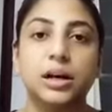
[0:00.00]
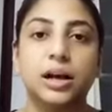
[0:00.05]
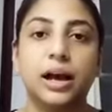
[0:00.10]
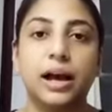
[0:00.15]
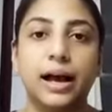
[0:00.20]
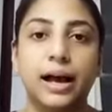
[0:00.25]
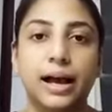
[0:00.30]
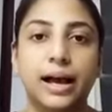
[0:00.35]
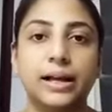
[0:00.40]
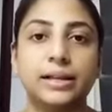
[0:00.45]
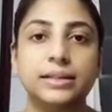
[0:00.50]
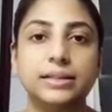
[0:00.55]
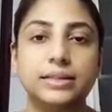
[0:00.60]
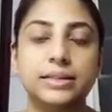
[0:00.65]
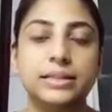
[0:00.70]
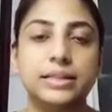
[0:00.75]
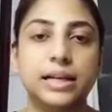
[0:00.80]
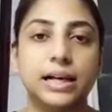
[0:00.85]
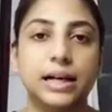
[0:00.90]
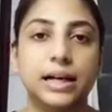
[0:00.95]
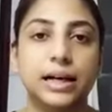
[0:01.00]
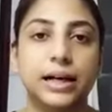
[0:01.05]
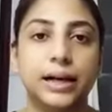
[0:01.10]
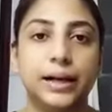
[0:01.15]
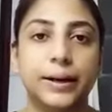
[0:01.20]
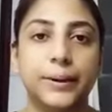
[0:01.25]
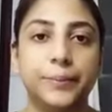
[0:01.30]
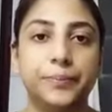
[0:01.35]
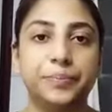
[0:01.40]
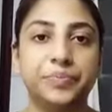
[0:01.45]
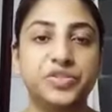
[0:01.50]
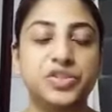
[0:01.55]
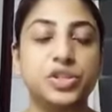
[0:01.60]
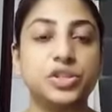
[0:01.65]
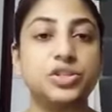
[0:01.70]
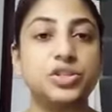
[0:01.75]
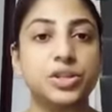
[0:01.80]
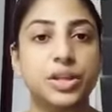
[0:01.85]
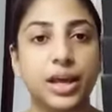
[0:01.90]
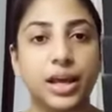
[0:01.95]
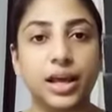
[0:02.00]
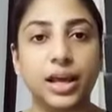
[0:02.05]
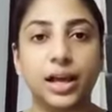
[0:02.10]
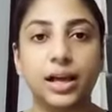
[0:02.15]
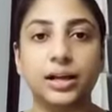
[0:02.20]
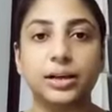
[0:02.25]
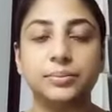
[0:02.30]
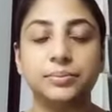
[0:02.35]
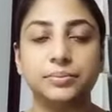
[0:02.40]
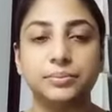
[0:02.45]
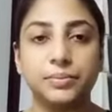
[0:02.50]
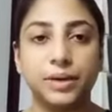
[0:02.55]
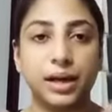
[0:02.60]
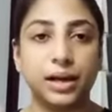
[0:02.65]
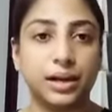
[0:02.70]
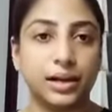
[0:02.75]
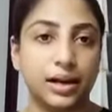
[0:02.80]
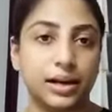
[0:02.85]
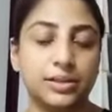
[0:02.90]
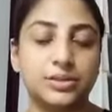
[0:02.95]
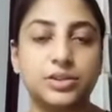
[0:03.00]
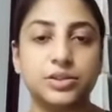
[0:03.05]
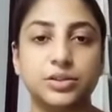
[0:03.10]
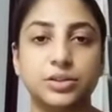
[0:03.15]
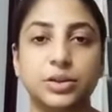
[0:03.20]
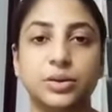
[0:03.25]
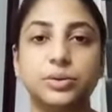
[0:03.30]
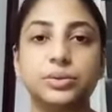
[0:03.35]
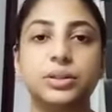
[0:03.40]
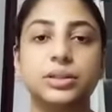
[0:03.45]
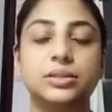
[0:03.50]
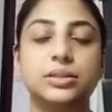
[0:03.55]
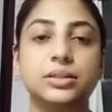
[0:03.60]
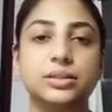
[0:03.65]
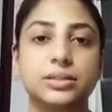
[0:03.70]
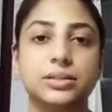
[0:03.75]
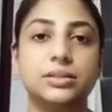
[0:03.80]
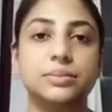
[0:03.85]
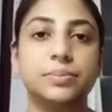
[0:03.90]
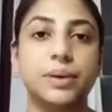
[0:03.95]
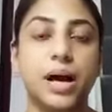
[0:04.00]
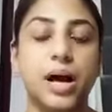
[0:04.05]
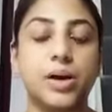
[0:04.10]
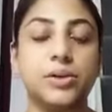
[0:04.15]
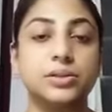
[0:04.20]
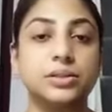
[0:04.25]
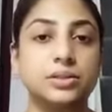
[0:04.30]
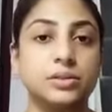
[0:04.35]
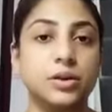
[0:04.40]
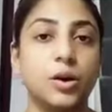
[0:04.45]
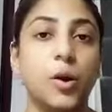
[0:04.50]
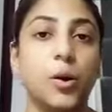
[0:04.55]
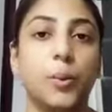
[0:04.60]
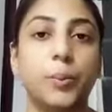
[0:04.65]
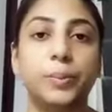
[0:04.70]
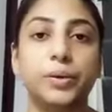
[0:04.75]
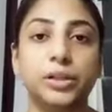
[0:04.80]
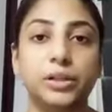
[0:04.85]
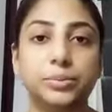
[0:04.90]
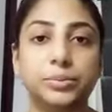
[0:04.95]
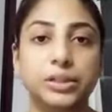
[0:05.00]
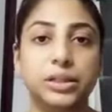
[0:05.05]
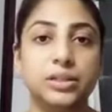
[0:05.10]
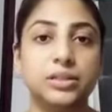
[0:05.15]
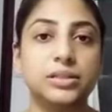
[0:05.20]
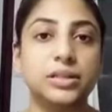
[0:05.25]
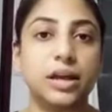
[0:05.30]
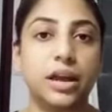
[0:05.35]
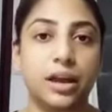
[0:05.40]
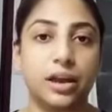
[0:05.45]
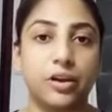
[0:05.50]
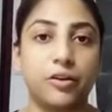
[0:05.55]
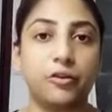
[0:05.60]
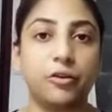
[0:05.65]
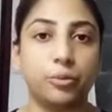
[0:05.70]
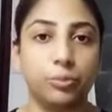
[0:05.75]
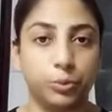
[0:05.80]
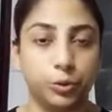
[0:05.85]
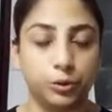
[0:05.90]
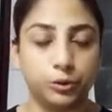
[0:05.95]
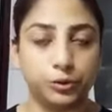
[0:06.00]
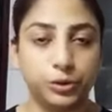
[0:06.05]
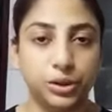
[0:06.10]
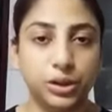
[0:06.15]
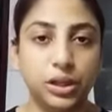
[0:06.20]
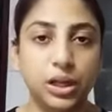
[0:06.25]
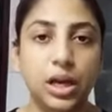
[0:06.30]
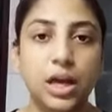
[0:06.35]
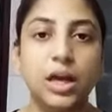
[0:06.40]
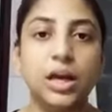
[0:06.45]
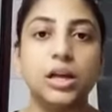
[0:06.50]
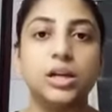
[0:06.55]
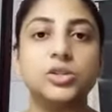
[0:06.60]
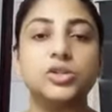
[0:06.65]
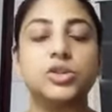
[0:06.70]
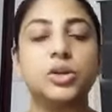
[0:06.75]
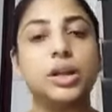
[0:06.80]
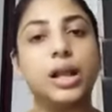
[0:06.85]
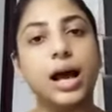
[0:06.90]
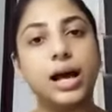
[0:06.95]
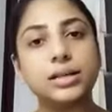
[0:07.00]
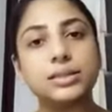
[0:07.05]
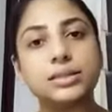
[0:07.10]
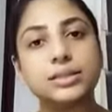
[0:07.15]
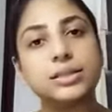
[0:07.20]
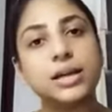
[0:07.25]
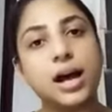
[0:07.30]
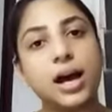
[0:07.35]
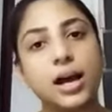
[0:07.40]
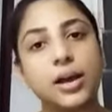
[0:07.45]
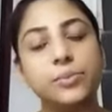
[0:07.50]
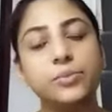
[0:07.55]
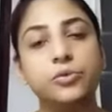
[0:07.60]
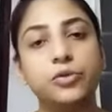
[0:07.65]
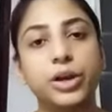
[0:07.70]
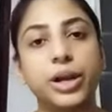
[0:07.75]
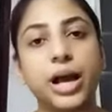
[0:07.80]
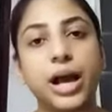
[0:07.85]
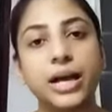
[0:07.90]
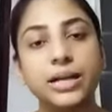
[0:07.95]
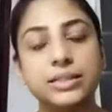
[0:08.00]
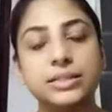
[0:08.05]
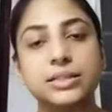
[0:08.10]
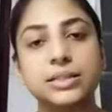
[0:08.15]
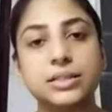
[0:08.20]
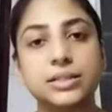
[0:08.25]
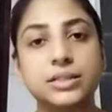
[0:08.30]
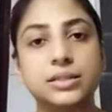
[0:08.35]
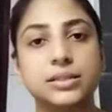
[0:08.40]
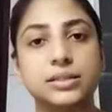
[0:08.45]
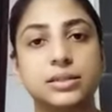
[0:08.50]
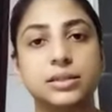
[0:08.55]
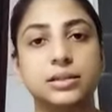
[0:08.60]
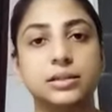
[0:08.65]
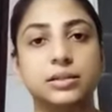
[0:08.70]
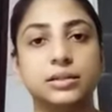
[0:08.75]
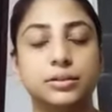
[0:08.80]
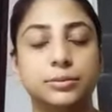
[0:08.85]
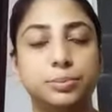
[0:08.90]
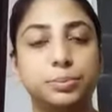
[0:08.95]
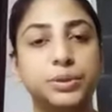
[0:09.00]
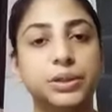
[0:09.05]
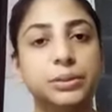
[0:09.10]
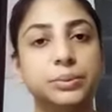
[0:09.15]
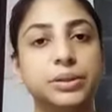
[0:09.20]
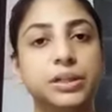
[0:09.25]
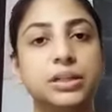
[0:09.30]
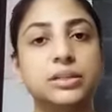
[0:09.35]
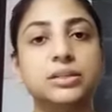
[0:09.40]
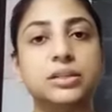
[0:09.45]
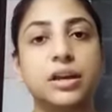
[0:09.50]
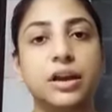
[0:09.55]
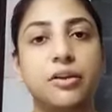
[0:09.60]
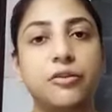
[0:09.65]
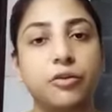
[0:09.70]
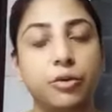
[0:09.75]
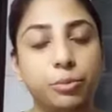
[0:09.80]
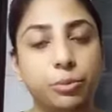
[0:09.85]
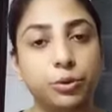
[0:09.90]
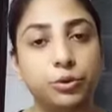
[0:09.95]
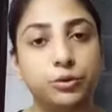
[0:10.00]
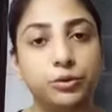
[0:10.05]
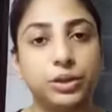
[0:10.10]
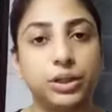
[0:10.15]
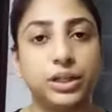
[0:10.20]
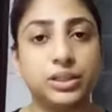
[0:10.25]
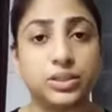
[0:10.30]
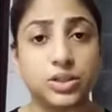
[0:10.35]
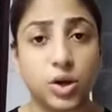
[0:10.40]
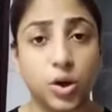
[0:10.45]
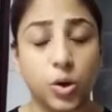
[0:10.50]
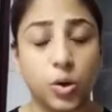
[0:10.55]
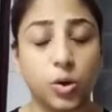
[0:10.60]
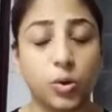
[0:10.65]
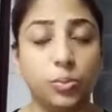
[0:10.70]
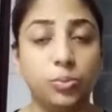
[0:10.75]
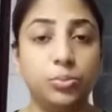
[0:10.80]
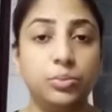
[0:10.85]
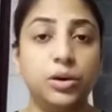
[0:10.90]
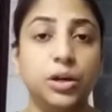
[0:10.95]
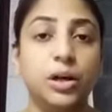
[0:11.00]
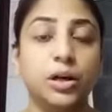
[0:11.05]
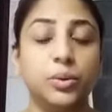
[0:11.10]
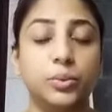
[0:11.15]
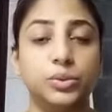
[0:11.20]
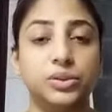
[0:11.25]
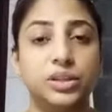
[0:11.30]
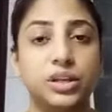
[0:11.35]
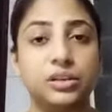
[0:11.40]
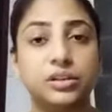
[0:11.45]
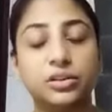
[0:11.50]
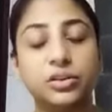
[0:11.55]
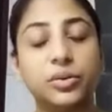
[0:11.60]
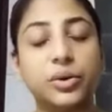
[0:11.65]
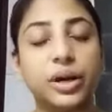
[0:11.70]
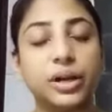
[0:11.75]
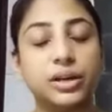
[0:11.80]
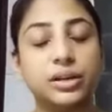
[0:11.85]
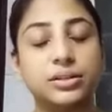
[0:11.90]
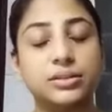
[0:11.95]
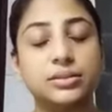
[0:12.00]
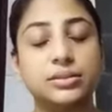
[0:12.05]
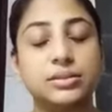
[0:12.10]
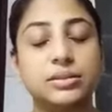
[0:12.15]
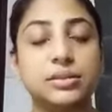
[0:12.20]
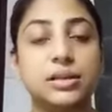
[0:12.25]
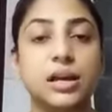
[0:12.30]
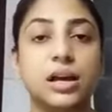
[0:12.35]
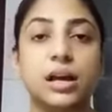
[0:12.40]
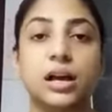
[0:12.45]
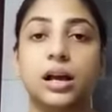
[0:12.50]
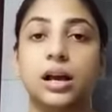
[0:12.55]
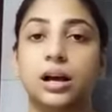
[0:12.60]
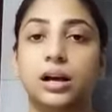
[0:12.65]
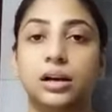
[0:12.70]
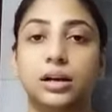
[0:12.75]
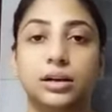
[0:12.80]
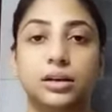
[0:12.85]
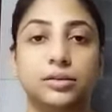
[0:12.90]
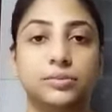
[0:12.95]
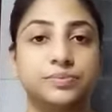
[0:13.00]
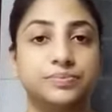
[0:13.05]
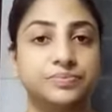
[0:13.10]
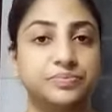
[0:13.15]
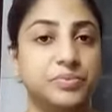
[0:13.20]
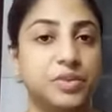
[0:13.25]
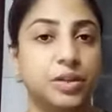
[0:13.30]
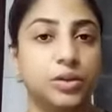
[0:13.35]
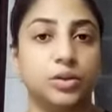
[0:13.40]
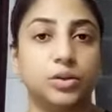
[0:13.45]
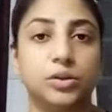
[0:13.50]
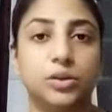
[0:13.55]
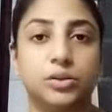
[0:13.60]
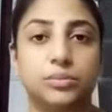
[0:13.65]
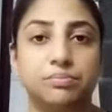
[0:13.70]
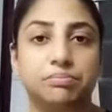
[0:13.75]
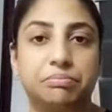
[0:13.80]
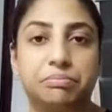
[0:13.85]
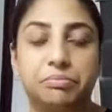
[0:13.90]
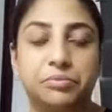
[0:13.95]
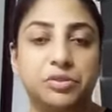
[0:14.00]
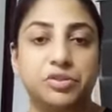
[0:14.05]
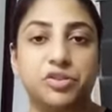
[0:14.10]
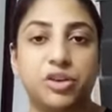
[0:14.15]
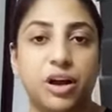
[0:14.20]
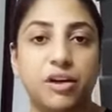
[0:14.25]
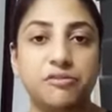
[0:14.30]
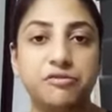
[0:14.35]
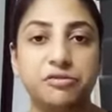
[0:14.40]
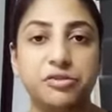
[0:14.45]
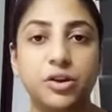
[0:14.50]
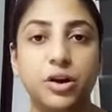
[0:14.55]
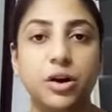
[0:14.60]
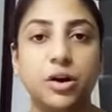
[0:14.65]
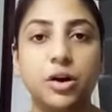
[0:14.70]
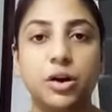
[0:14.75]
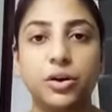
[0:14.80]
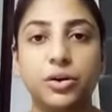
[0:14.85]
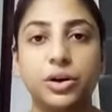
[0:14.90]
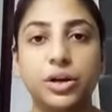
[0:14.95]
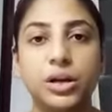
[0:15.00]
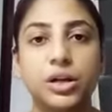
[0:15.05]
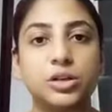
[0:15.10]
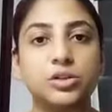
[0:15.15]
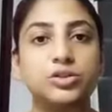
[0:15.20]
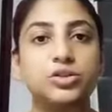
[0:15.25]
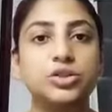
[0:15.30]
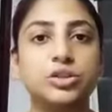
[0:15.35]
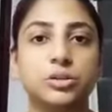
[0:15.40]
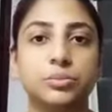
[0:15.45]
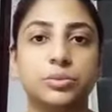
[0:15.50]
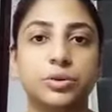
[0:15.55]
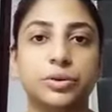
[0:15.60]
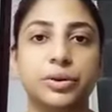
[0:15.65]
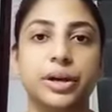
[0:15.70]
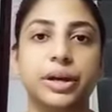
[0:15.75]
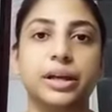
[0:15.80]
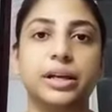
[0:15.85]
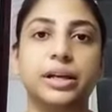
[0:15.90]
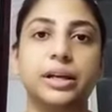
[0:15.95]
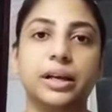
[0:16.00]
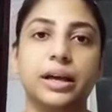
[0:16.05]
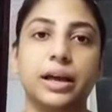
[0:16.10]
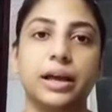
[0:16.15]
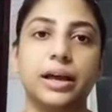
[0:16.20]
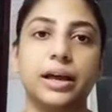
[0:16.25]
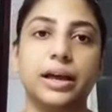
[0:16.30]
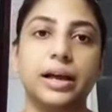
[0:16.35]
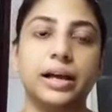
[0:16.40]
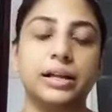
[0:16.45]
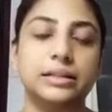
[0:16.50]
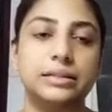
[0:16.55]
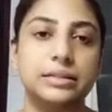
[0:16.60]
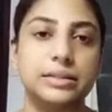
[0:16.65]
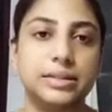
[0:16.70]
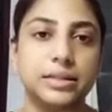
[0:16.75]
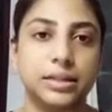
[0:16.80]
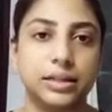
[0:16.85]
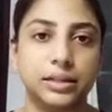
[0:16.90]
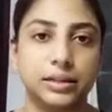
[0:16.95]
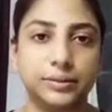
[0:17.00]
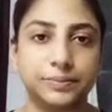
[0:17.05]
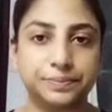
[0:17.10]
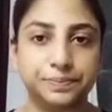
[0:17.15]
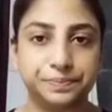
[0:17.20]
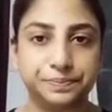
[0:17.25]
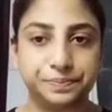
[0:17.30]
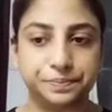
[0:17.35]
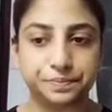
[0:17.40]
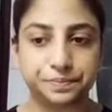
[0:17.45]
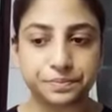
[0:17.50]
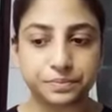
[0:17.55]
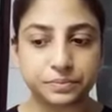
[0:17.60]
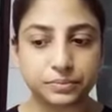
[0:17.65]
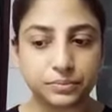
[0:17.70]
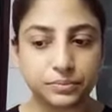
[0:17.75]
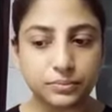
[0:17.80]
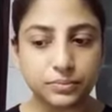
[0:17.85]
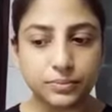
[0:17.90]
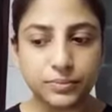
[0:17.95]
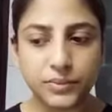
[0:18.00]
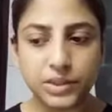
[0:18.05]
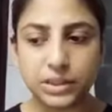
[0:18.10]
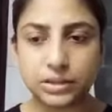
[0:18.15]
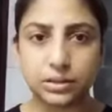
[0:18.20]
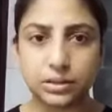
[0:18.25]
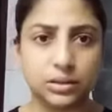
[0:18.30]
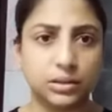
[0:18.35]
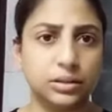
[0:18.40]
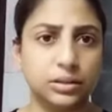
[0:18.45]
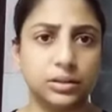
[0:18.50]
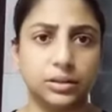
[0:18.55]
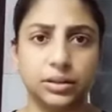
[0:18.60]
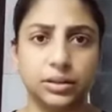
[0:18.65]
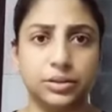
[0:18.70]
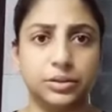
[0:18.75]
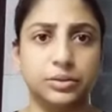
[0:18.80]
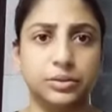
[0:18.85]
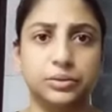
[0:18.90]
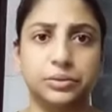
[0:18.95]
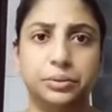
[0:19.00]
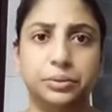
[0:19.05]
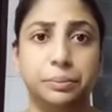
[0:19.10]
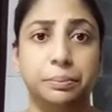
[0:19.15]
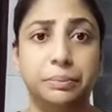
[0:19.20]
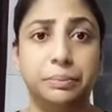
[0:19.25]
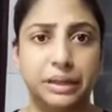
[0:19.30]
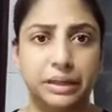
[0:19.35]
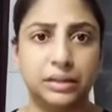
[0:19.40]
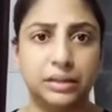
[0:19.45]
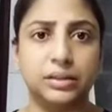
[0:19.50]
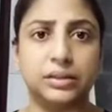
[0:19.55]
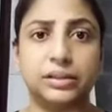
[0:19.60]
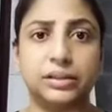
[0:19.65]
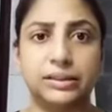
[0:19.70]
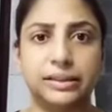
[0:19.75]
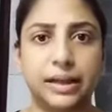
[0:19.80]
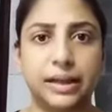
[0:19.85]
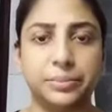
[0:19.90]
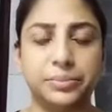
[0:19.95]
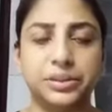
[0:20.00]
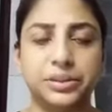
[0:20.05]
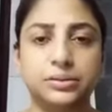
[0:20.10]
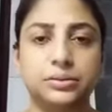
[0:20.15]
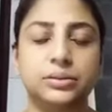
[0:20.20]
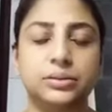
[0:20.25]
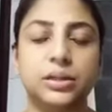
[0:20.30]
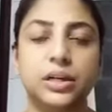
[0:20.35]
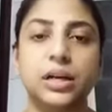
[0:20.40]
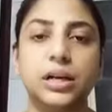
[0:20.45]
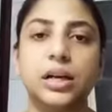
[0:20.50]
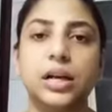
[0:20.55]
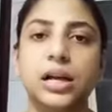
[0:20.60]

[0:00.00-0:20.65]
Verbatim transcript: and uh, so today, um, as you know, this is about your permanent hair removal. So last time when I did the permanent hair removal at home with the ingredients, uh, you know, gram flour, turmeric and, uh, uh you know, milk, lemon.